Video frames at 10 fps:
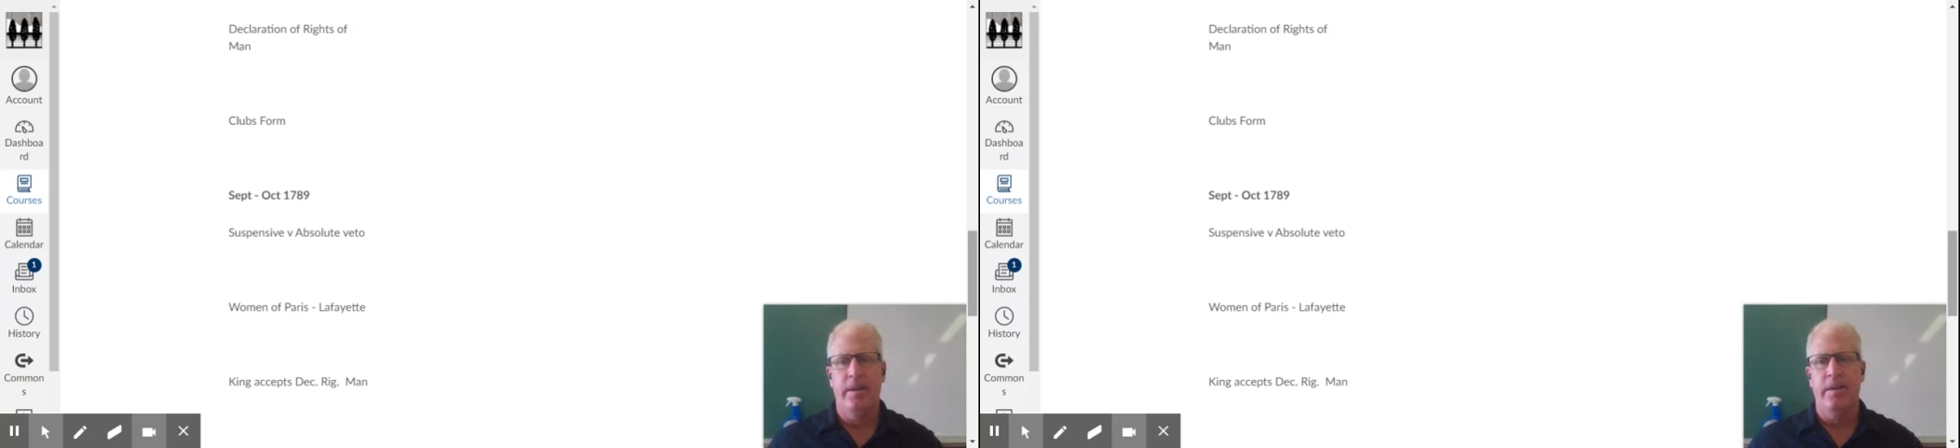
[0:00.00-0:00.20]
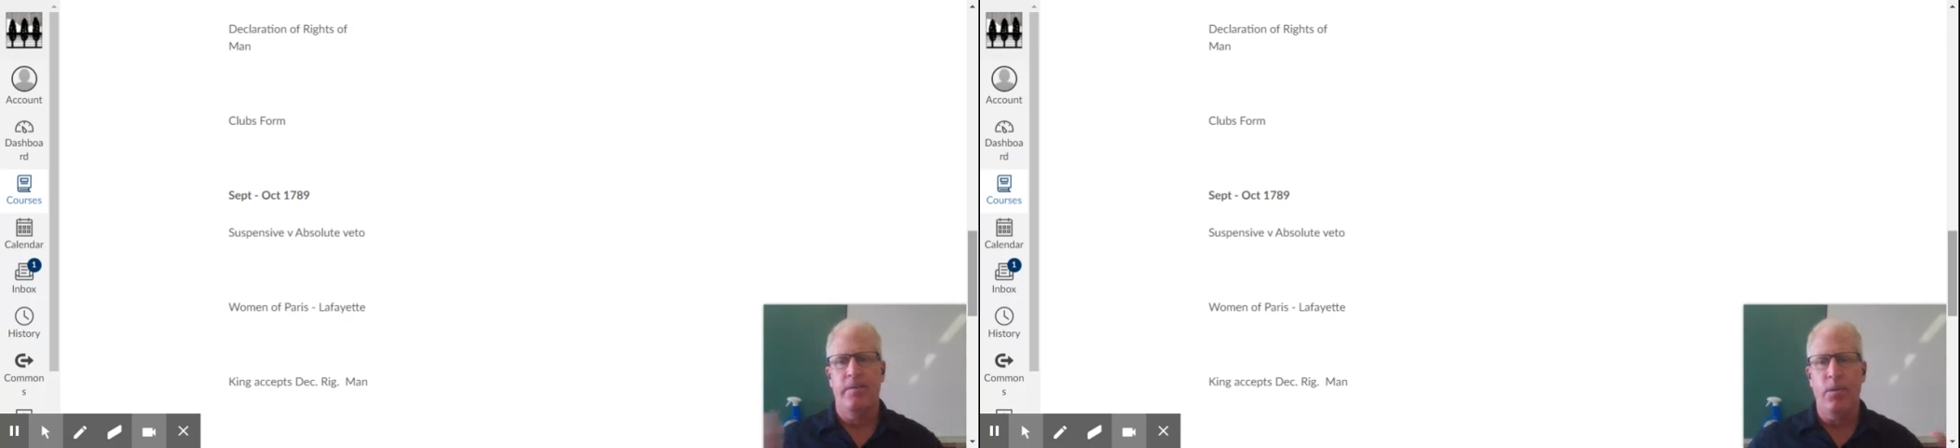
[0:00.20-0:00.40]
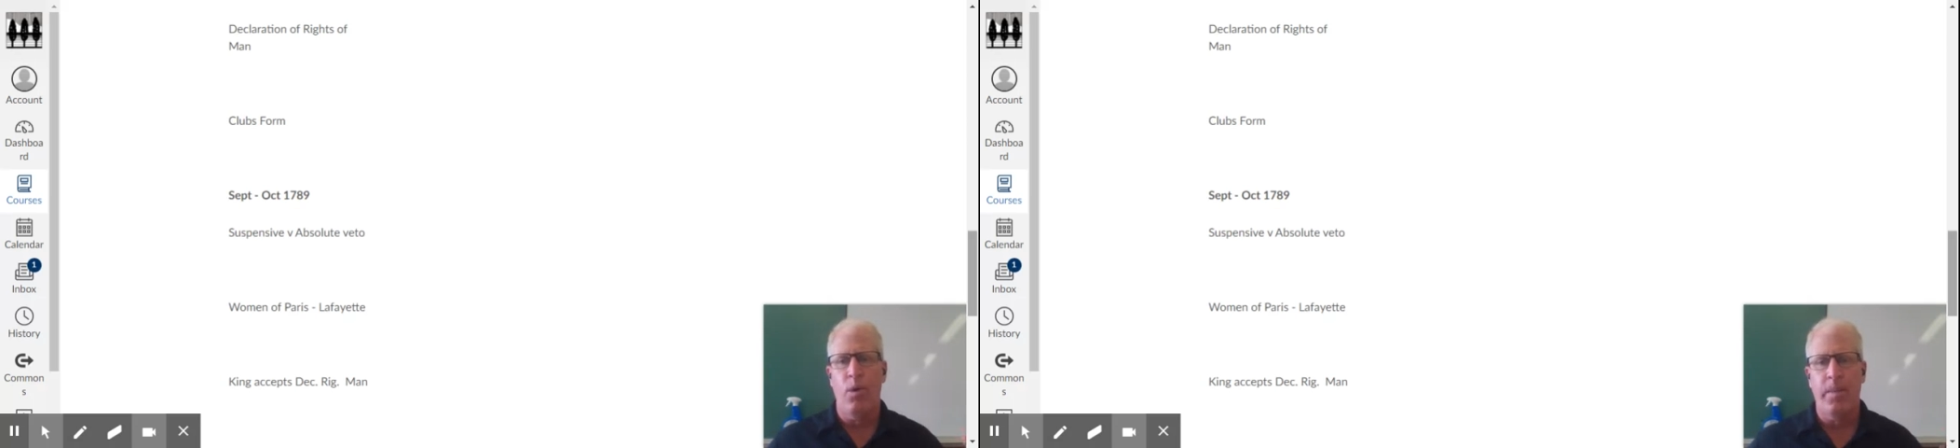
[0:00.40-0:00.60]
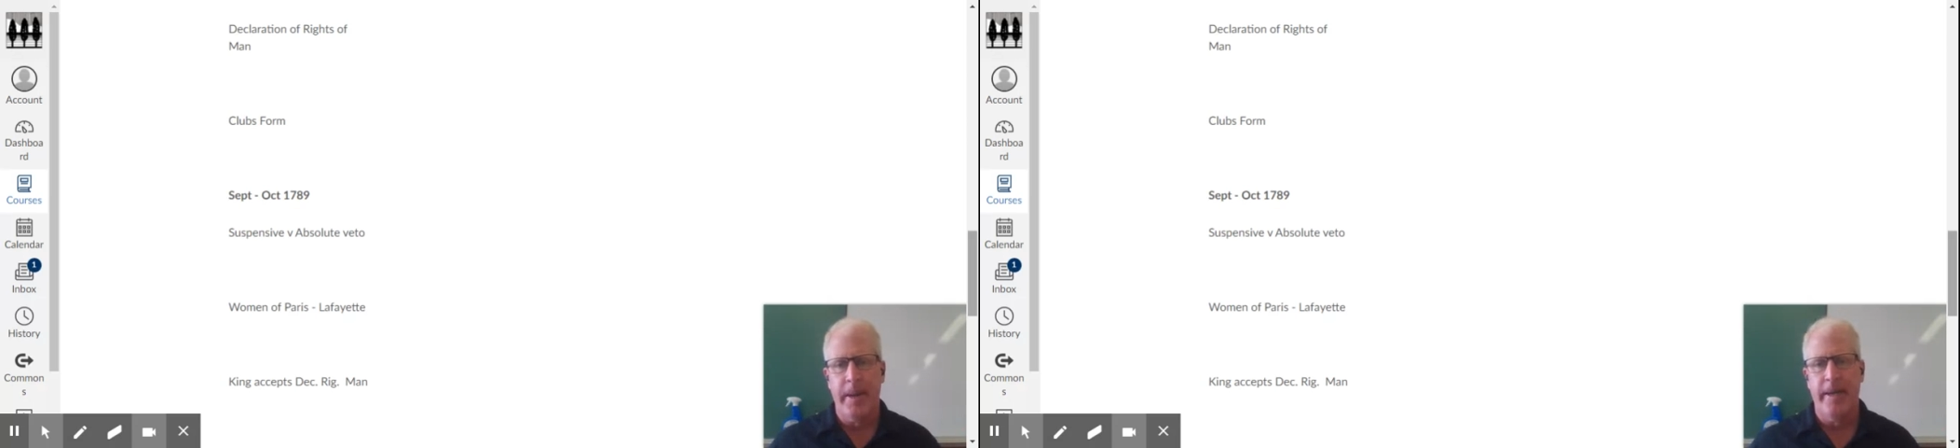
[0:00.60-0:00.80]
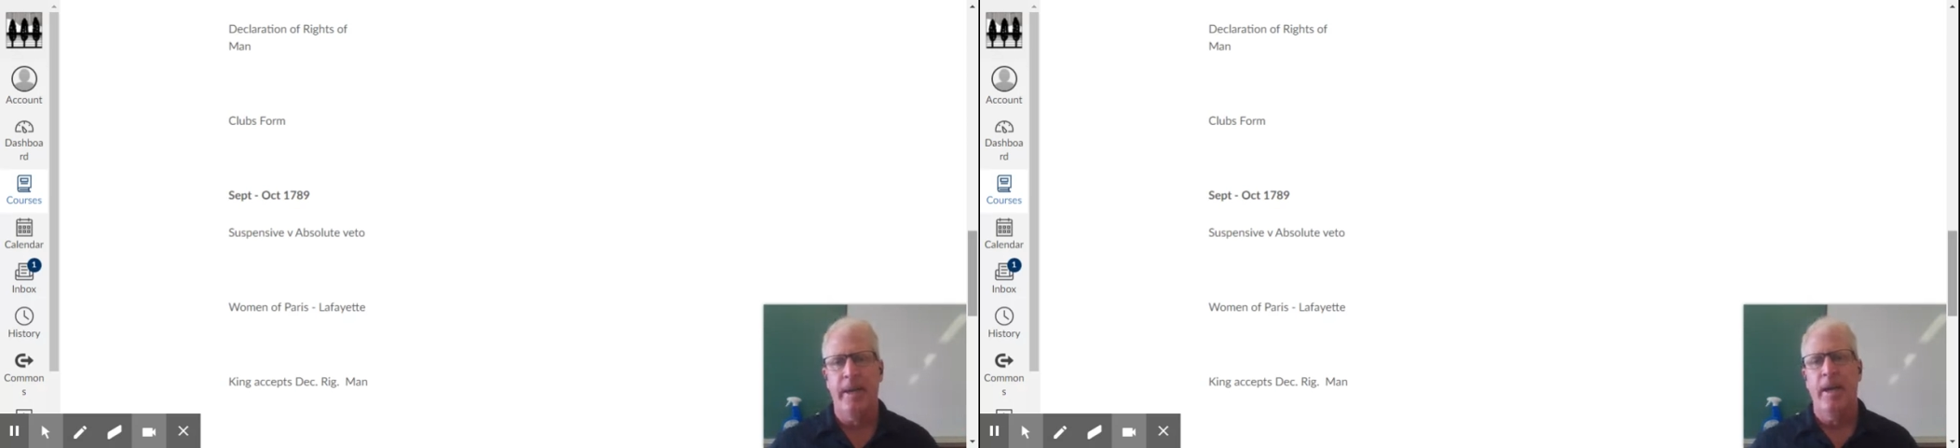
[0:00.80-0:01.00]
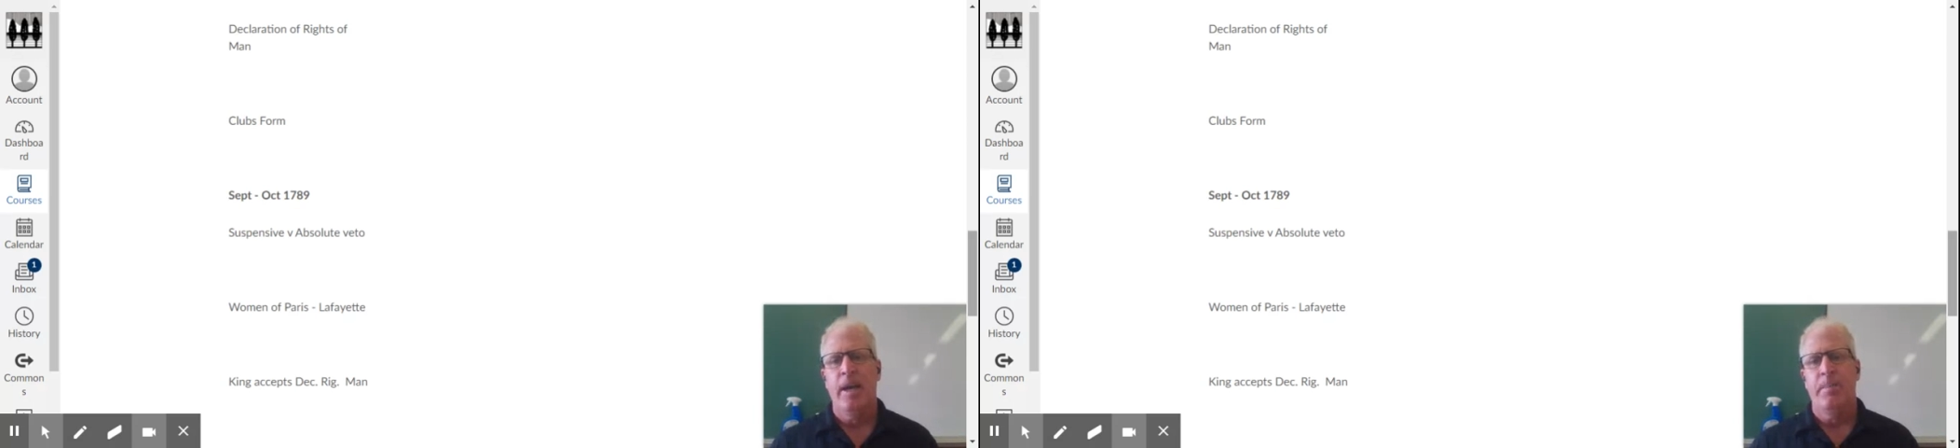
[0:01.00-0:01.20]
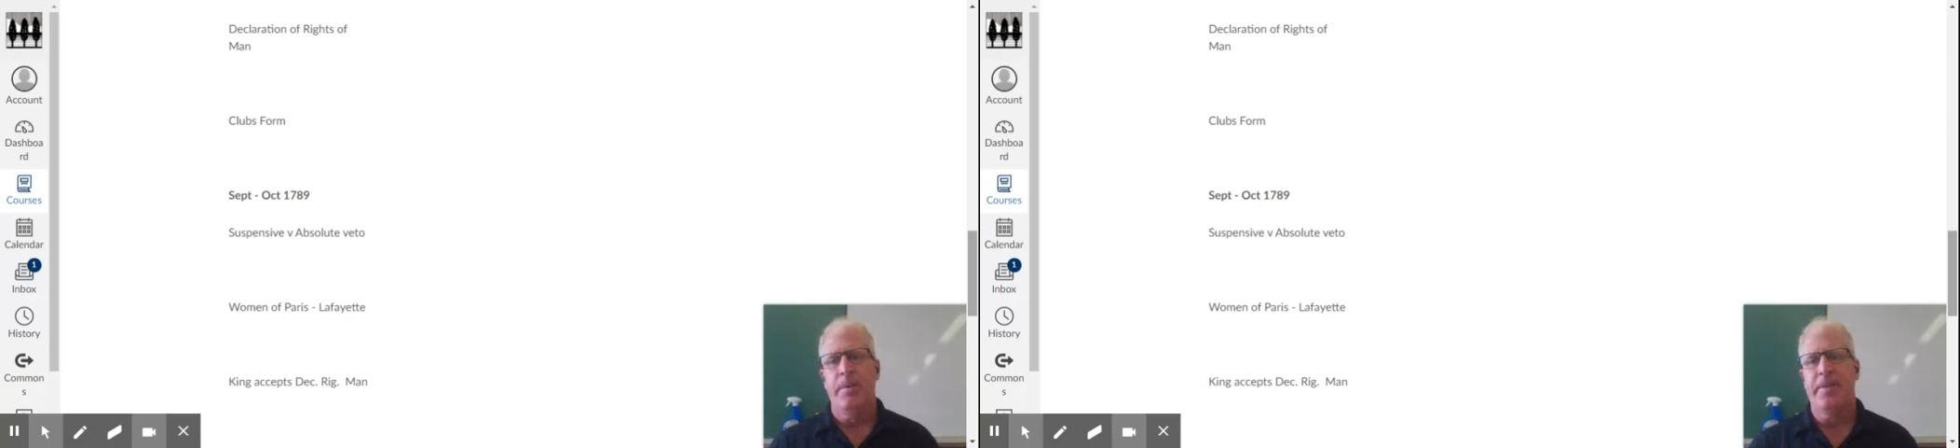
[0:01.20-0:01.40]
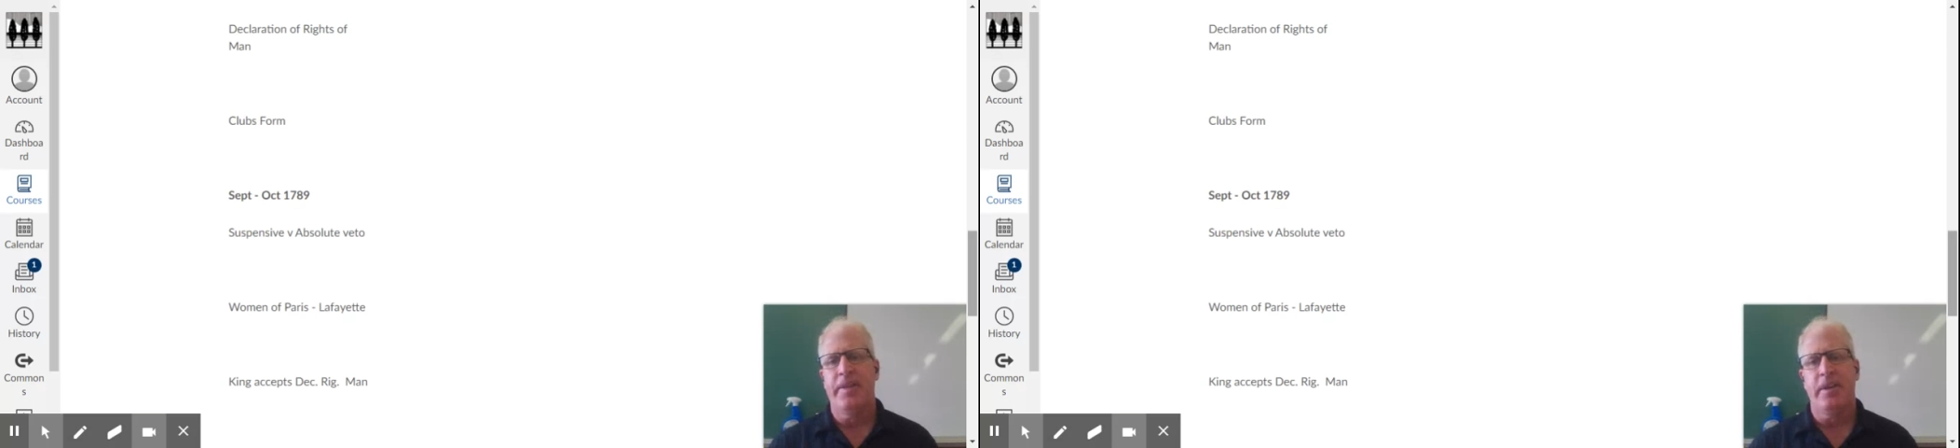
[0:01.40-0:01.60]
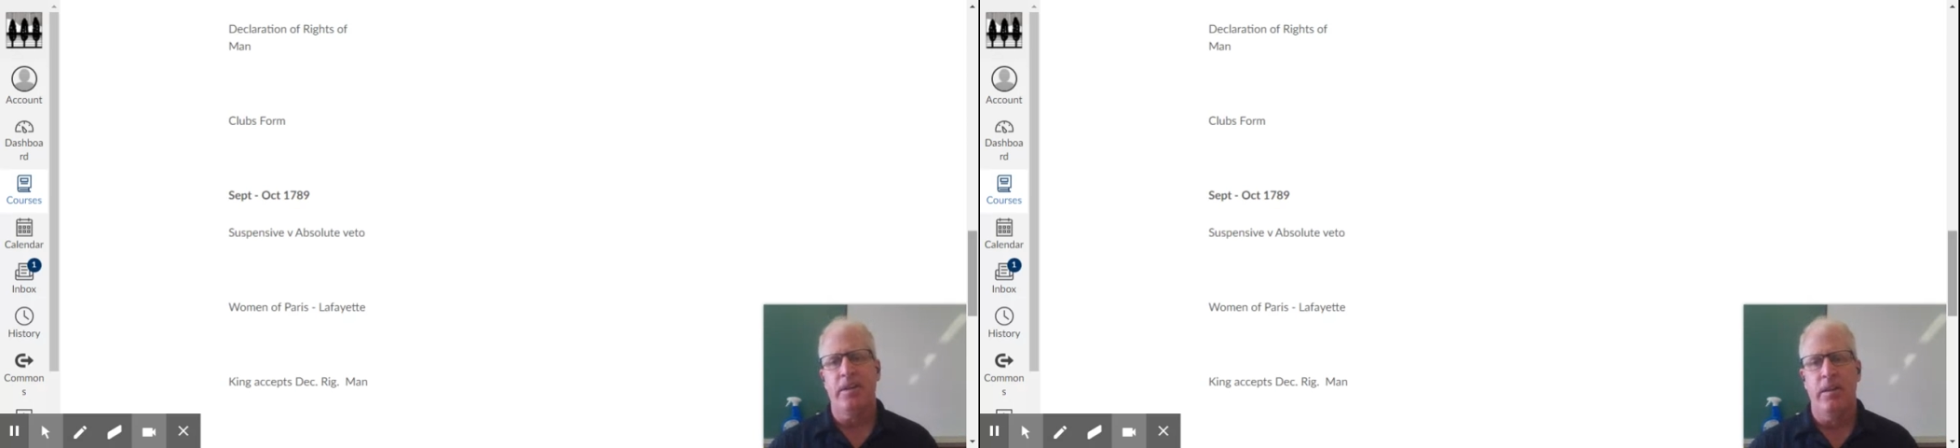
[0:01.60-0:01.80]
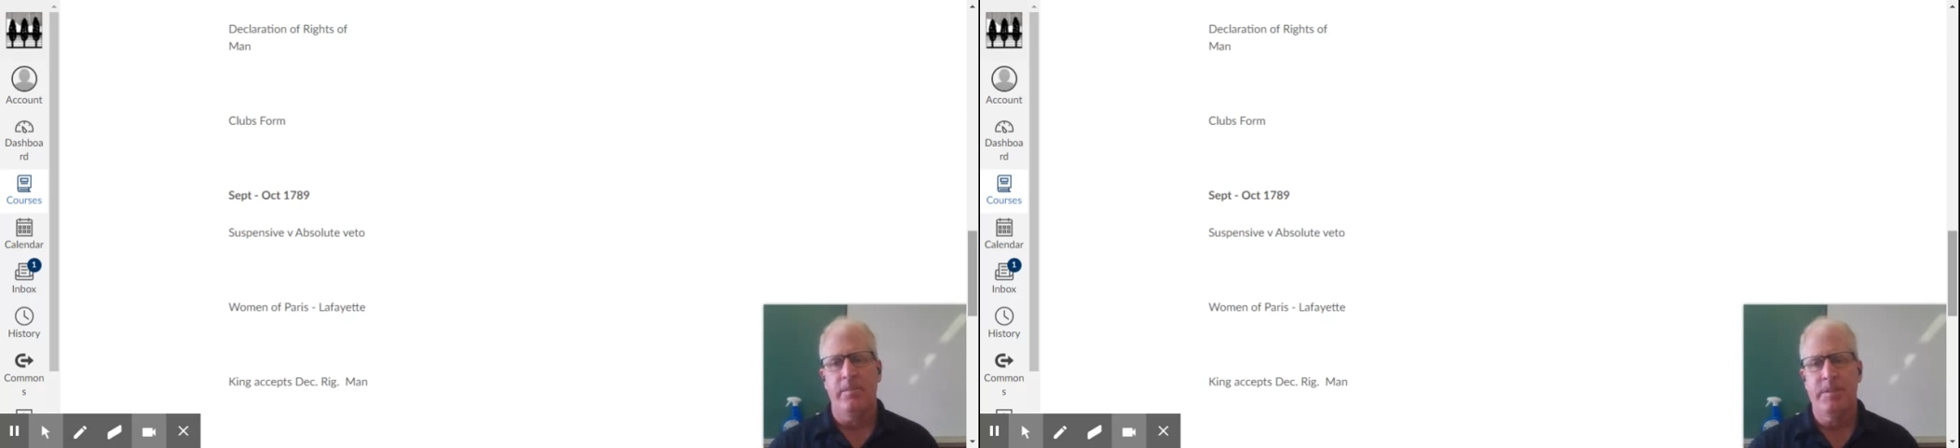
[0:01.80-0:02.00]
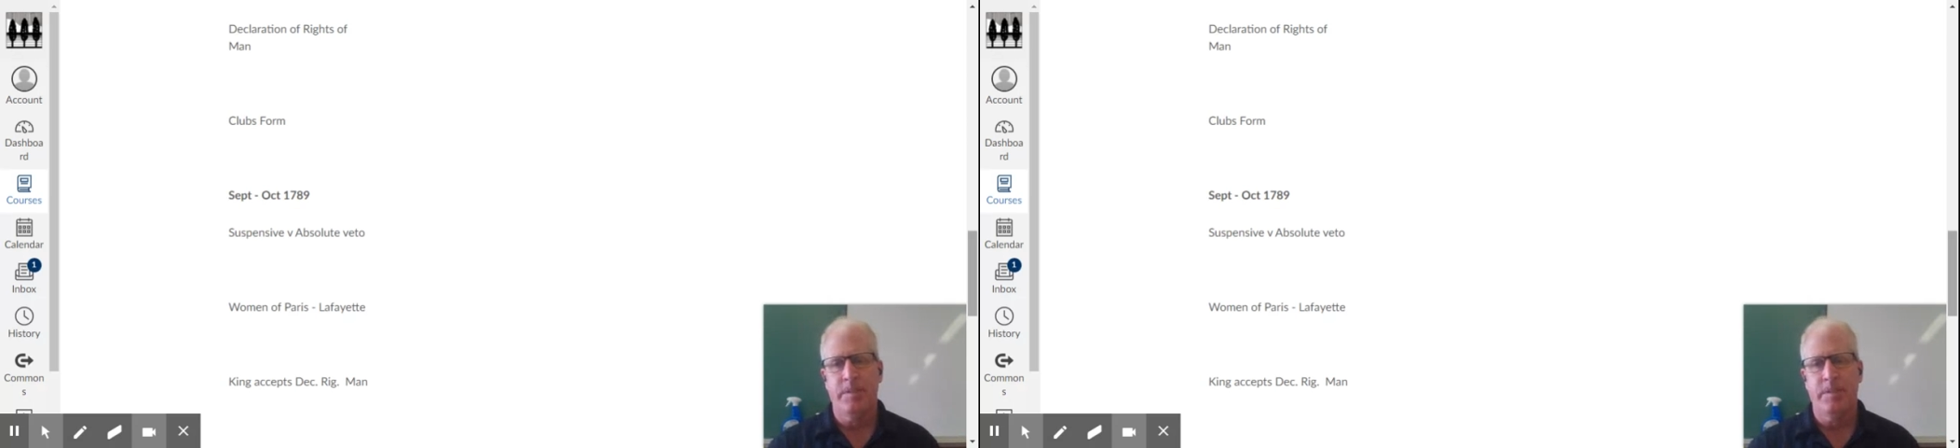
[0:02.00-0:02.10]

forming, but then the clubs